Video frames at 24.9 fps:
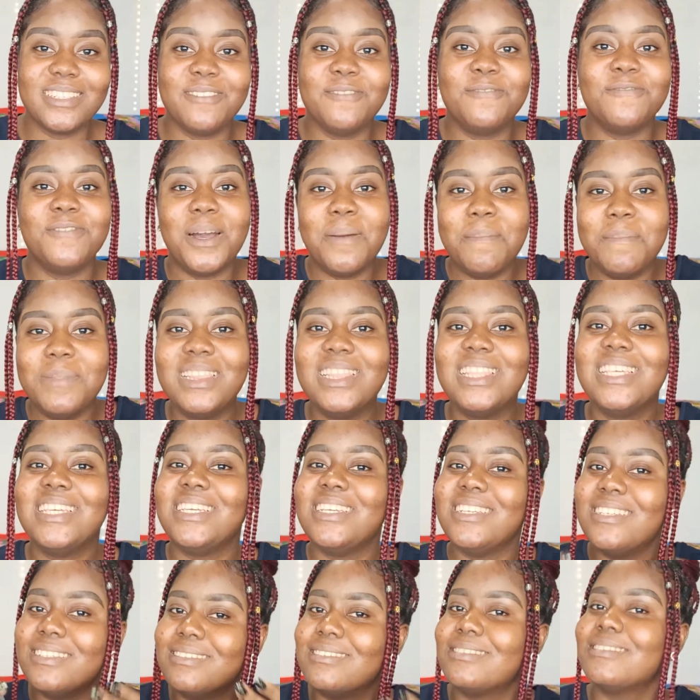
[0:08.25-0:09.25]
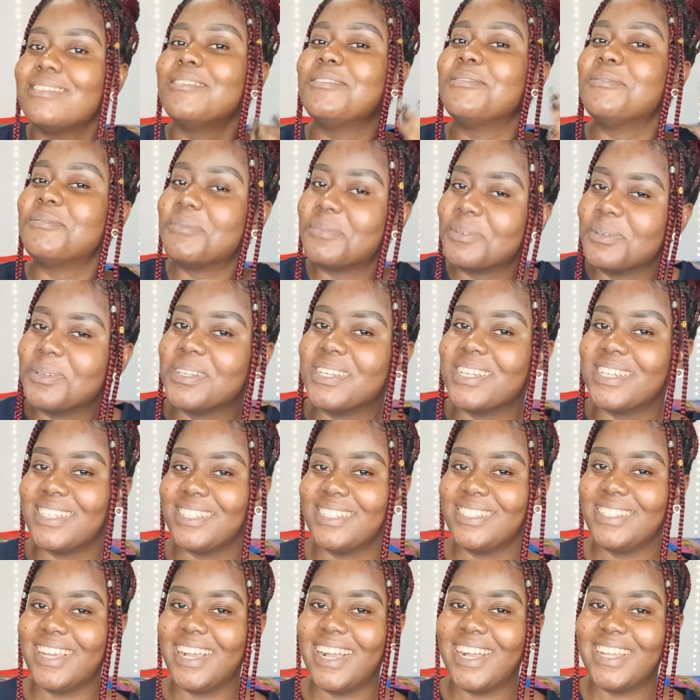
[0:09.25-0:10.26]
the family is
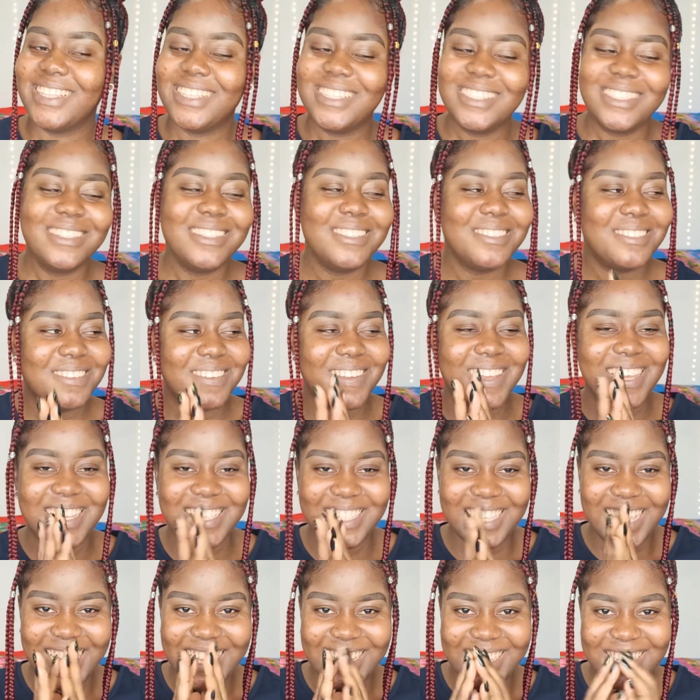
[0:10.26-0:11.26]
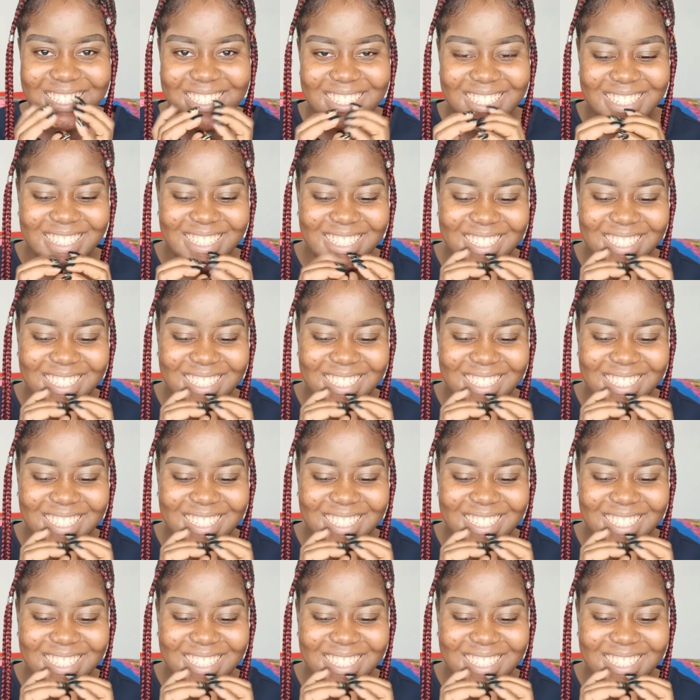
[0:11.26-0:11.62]
growing, and this is so exciting.